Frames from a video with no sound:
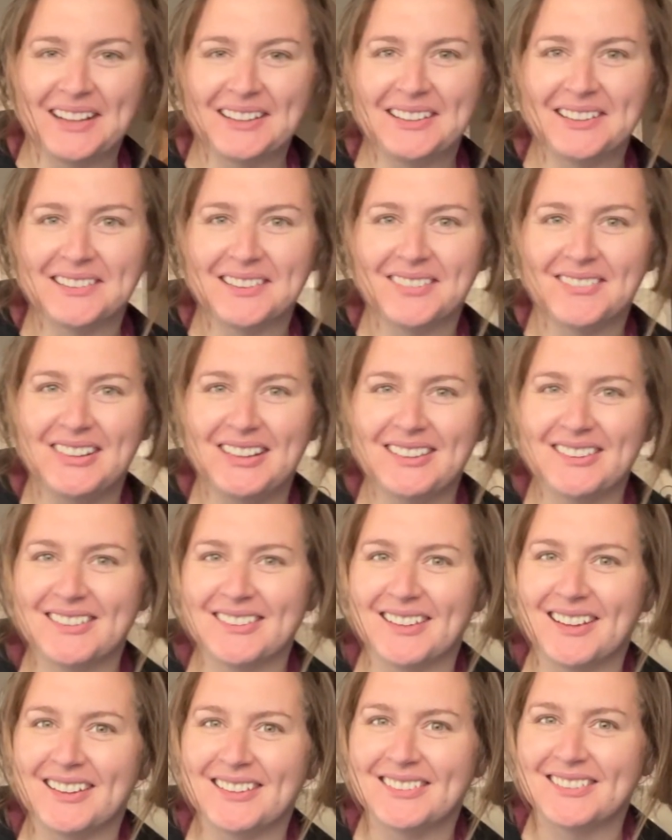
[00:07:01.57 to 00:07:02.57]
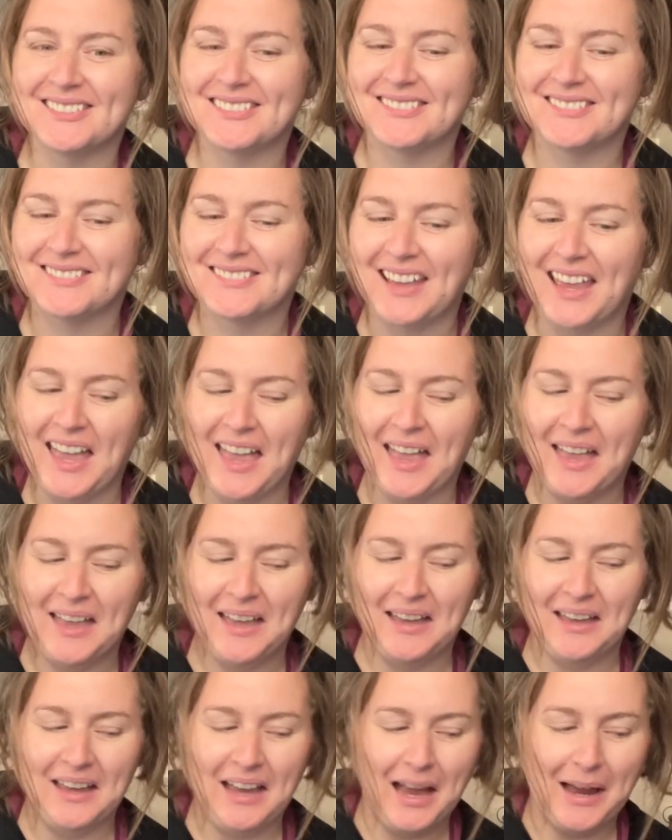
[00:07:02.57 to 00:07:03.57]
it tastes like pizza sauce.
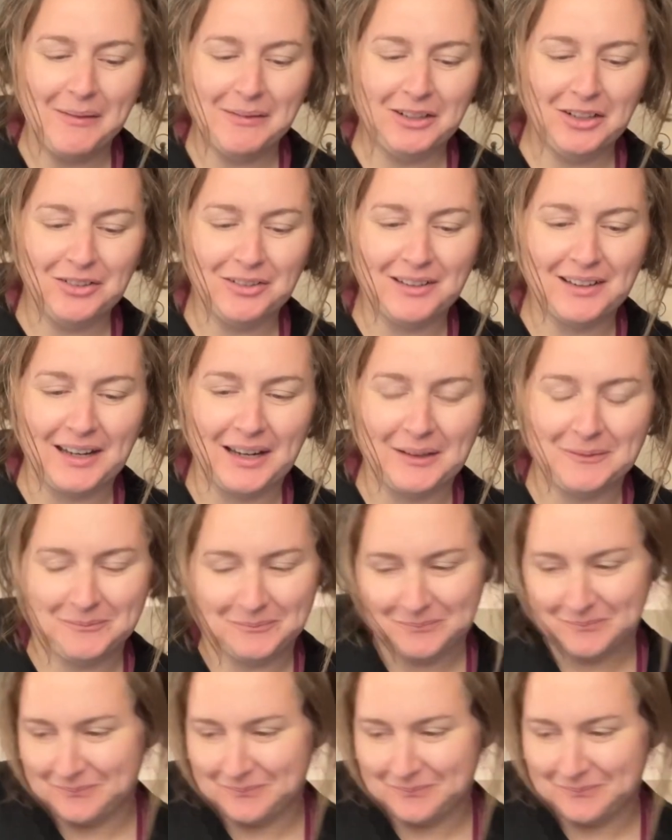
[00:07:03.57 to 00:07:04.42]
I'm gonna drink it.